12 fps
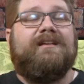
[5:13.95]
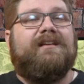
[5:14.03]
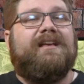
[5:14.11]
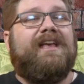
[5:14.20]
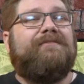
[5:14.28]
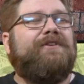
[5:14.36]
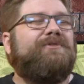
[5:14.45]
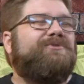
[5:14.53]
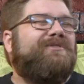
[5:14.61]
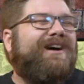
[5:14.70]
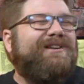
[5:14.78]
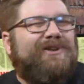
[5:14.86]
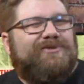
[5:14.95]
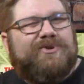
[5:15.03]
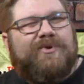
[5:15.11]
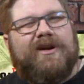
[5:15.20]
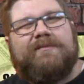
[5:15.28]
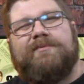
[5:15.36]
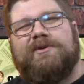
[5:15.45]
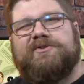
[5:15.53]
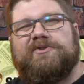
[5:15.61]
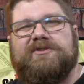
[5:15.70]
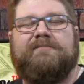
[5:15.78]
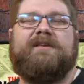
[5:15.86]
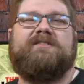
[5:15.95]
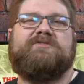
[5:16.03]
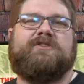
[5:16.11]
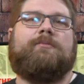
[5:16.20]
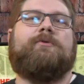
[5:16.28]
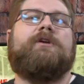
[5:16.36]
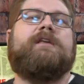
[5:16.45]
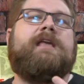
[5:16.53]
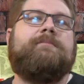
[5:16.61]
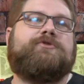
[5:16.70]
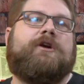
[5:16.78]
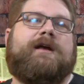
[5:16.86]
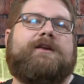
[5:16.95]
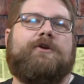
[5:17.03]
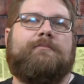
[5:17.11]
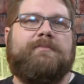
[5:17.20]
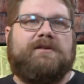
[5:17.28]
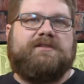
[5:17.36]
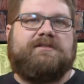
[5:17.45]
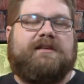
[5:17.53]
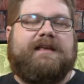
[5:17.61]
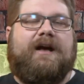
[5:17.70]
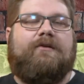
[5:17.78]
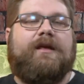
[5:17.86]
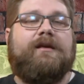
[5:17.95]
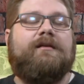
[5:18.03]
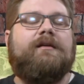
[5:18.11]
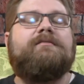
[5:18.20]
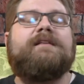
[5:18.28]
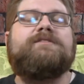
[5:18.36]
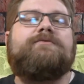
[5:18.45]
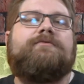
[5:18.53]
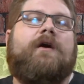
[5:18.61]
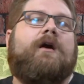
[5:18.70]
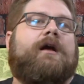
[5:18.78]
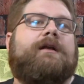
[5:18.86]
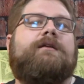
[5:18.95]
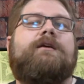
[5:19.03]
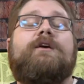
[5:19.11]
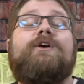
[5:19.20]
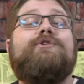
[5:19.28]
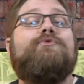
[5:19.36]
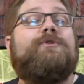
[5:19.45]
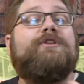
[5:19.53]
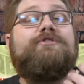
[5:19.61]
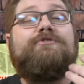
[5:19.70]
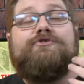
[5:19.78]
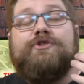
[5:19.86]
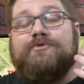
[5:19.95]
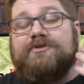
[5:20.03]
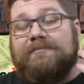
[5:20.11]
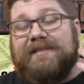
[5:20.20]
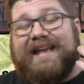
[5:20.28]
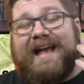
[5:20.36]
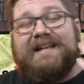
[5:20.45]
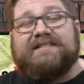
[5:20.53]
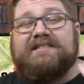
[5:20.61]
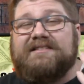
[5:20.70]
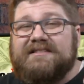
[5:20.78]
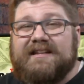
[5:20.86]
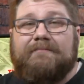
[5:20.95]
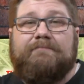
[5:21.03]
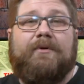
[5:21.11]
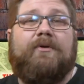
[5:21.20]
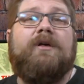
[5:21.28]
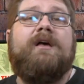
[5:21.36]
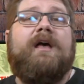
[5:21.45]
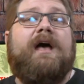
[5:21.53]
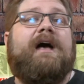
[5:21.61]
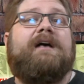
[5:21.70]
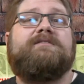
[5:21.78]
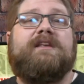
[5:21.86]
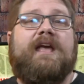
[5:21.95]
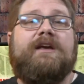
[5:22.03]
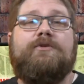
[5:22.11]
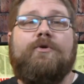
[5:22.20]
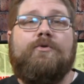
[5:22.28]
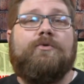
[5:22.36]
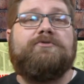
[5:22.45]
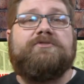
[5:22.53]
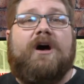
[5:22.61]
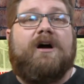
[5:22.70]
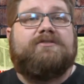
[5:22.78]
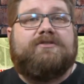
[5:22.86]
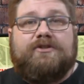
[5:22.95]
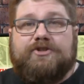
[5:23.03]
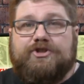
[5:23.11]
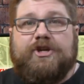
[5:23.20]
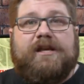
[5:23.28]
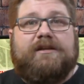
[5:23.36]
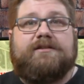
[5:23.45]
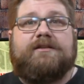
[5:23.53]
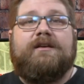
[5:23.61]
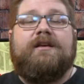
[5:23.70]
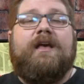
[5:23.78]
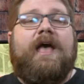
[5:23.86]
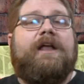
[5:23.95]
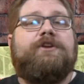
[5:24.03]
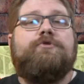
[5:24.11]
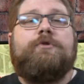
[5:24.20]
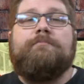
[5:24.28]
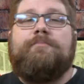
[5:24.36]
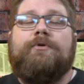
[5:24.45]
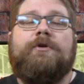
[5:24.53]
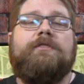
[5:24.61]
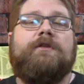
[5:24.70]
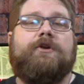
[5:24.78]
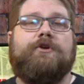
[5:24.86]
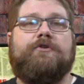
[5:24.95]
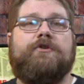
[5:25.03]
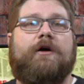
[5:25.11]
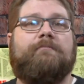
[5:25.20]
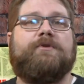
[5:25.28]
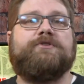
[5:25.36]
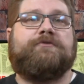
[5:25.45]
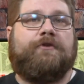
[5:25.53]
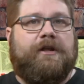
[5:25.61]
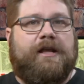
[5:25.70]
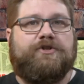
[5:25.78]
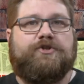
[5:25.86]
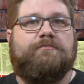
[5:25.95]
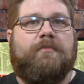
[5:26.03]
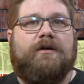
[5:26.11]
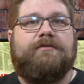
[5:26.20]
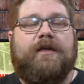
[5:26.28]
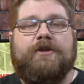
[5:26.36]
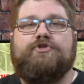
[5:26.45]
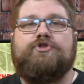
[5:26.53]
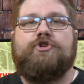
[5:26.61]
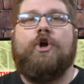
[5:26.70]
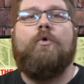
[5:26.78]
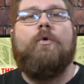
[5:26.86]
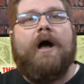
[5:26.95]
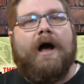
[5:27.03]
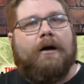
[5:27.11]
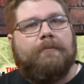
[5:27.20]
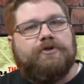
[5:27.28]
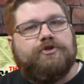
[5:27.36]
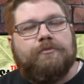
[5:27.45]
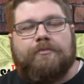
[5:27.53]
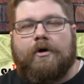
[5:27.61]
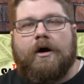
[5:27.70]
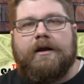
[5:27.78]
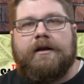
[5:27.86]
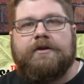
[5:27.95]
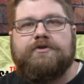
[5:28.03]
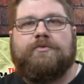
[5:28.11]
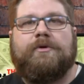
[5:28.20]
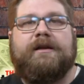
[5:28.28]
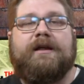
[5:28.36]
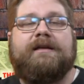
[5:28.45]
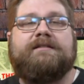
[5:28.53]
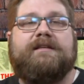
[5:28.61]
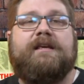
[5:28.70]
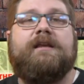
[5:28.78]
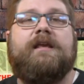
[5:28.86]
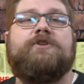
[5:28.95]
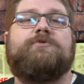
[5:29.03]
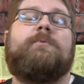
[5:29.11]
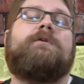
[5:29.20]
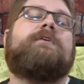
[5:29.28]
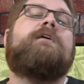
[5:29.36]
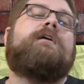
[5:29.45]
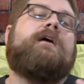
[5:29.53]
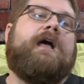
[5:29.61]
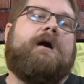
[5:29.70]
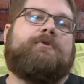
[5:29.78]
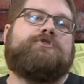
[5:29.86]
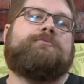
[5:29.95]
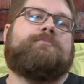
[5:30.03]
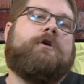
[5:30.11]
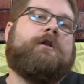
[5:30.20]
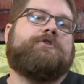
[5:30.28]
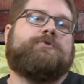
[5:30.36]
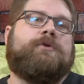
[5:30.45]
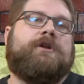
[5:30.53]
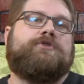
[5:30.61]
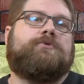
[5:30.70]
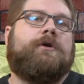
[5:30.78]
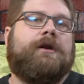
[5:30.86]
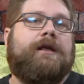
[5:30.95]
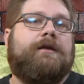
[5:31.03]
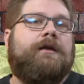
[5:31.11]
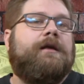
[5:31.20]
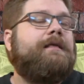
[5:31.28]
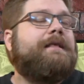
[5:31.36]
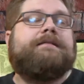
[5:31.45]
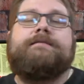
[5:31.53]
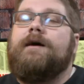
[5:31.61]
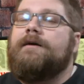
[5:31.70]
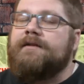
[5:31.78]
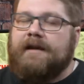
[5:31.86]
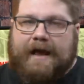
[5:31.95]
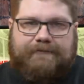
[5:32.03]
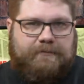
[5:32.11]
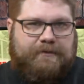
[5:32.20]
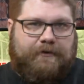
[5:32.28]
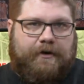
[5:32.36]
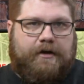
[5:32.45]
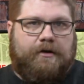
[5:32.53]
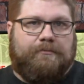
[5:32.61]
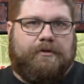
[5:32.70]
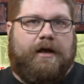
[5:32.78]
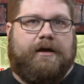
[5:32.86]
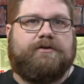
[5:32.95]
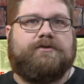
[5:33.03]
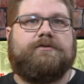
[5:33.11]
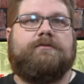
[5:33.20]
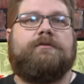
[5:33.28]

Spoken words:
If you do not use QuickBooks or something similar to keep track of your business accounting, that's fine. You can do something as simple as a Google Docs sheet, and you can put in there your numbers for each month and show how much you brought in 2019 each month and how much you brought in 2020. This doesn't have to be very complex.